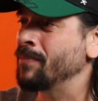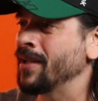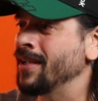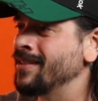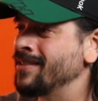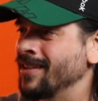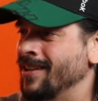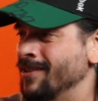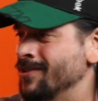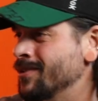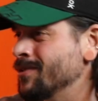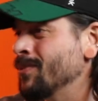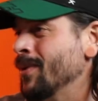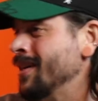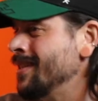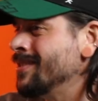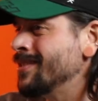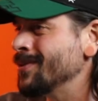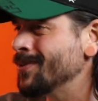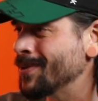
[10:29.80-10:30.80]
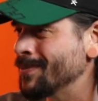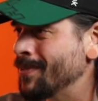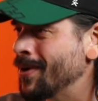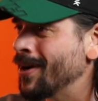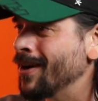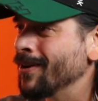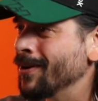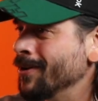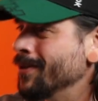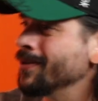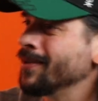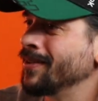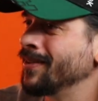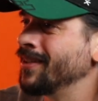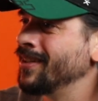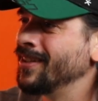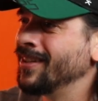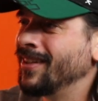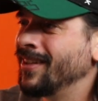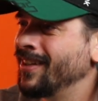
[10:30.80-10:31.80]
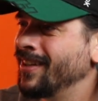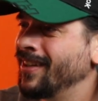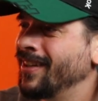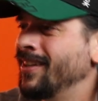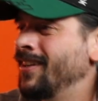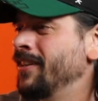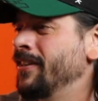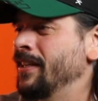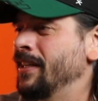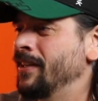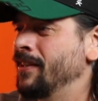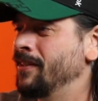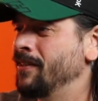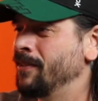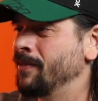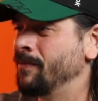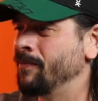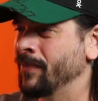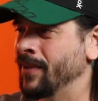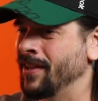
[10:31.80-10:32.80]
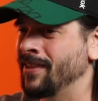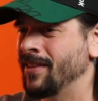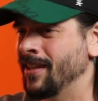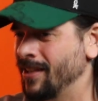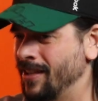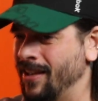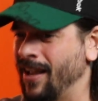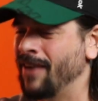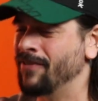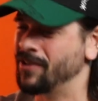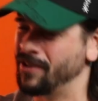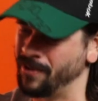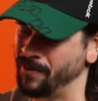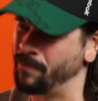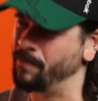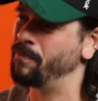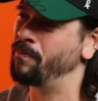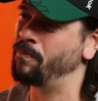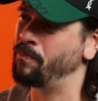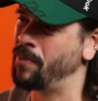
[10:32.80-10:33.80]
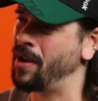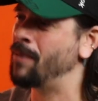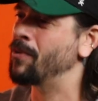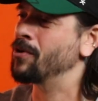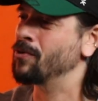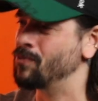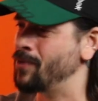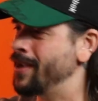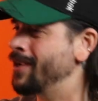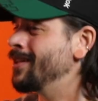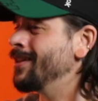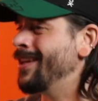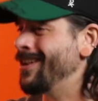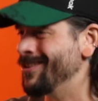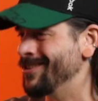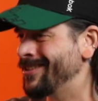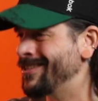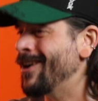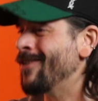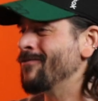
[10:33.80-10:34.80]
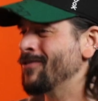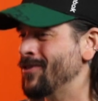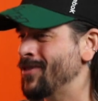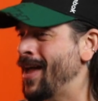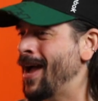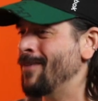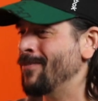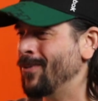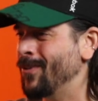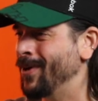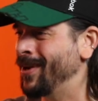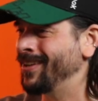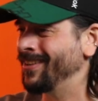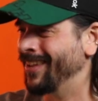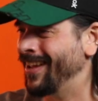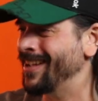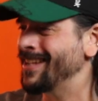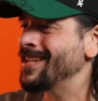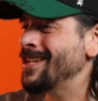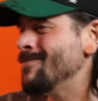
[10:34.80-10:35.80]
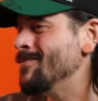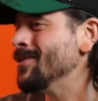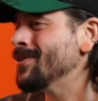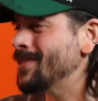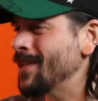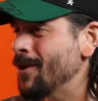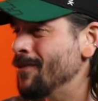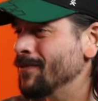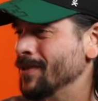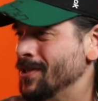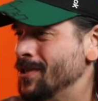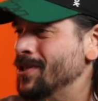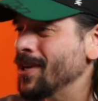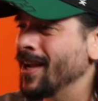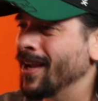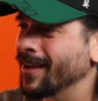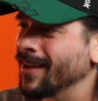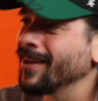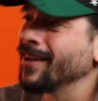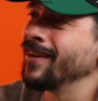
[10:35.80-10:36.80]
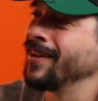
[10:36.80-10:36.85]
of pizza i'll just wait until tomorrow right yeah yeah and i think you have to be able to regulate yourself at that point and like yeah. keep yourself in check